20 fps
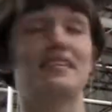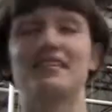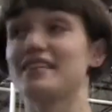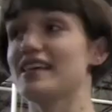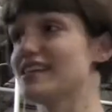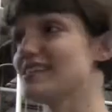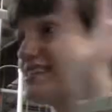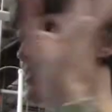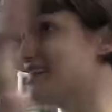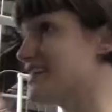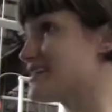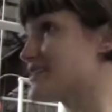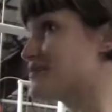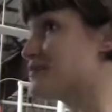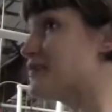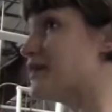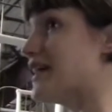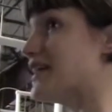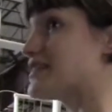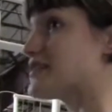this is
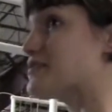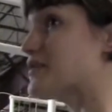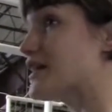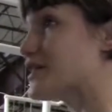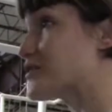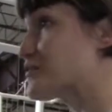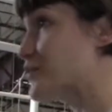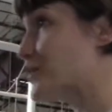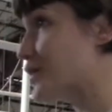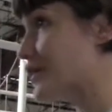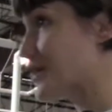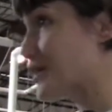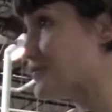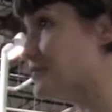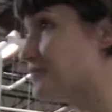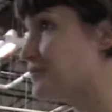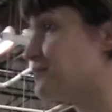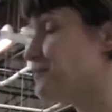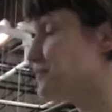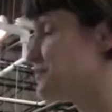much
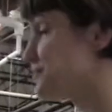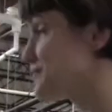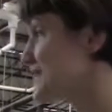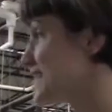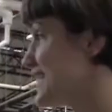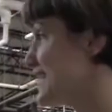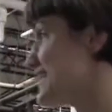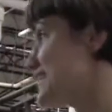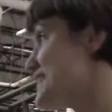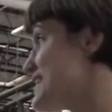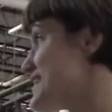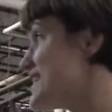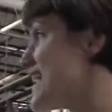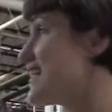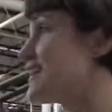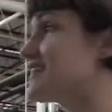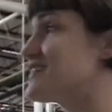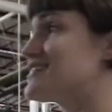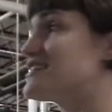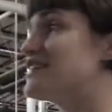more
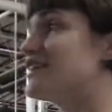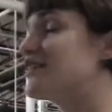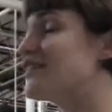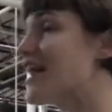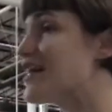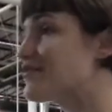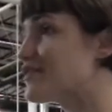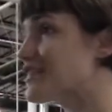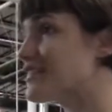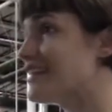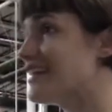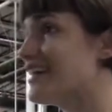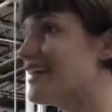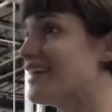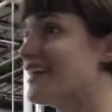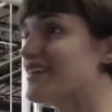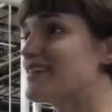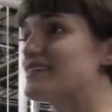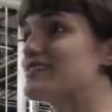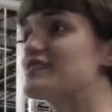stainless steel,
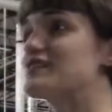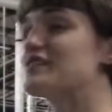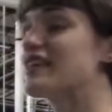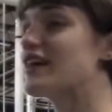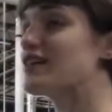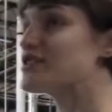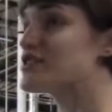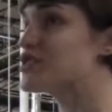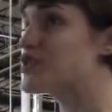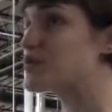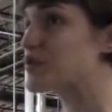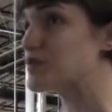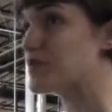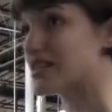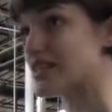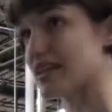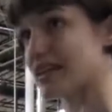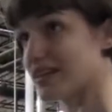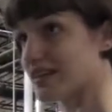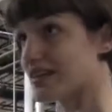everything. They're super
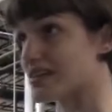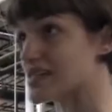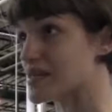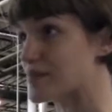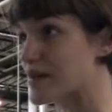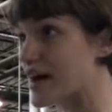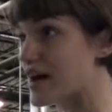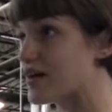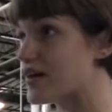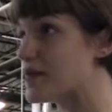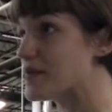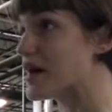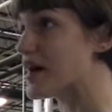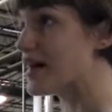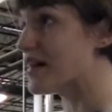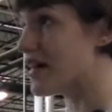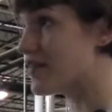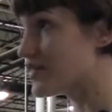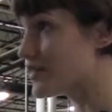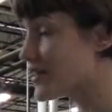meticulous about
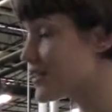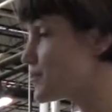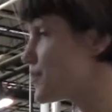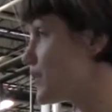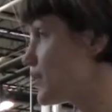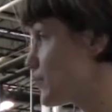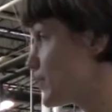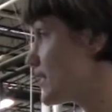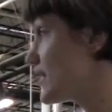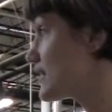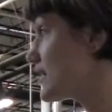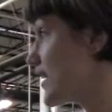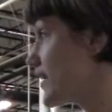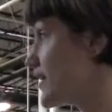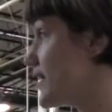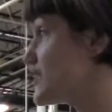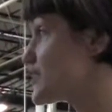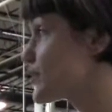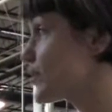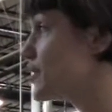everything being really
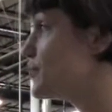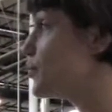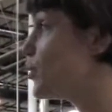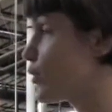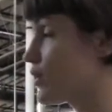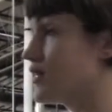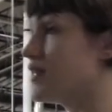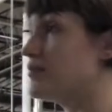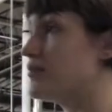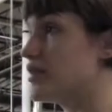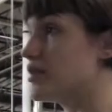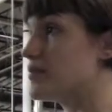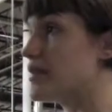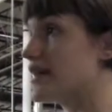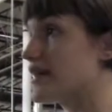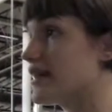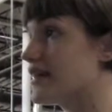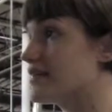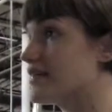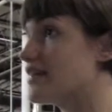cleanly. It's really important in beer
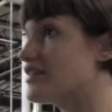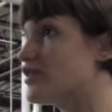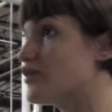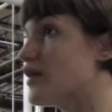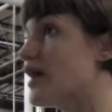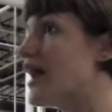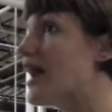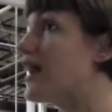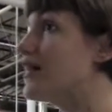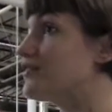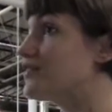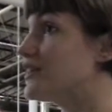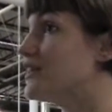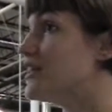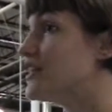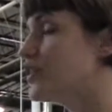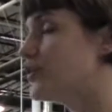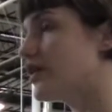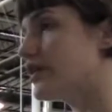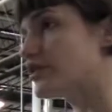making that you
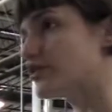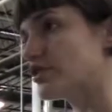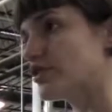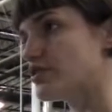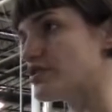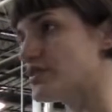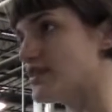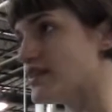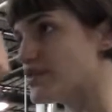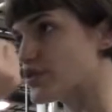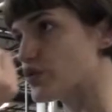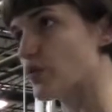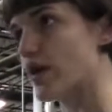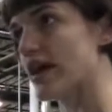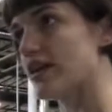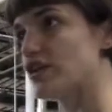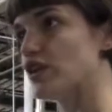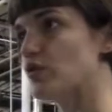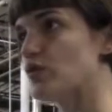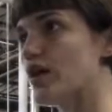introduce yeast
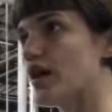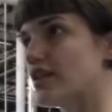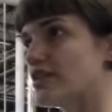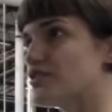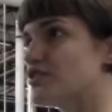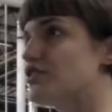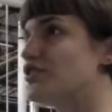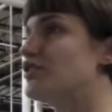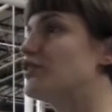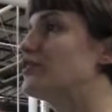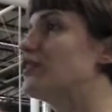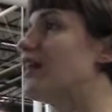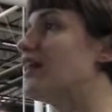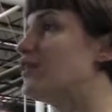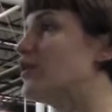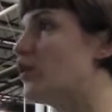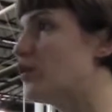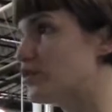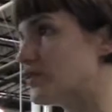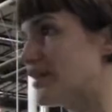when you want to
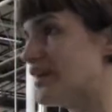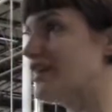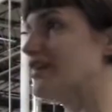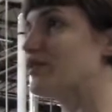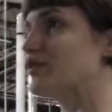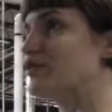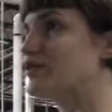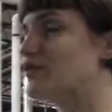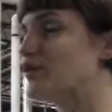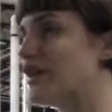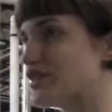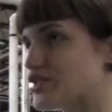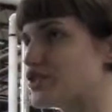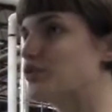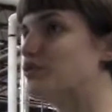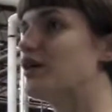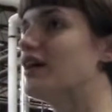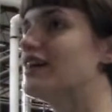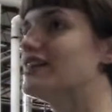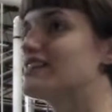and only what
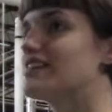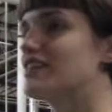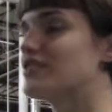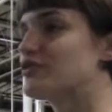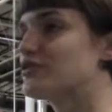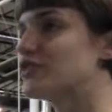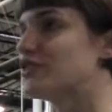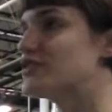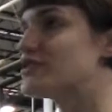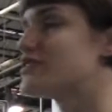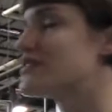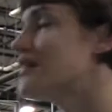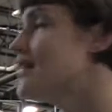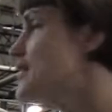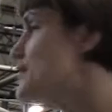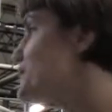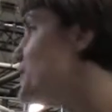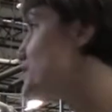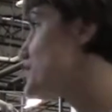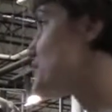you want to introduce,
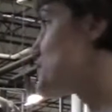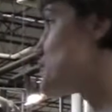versus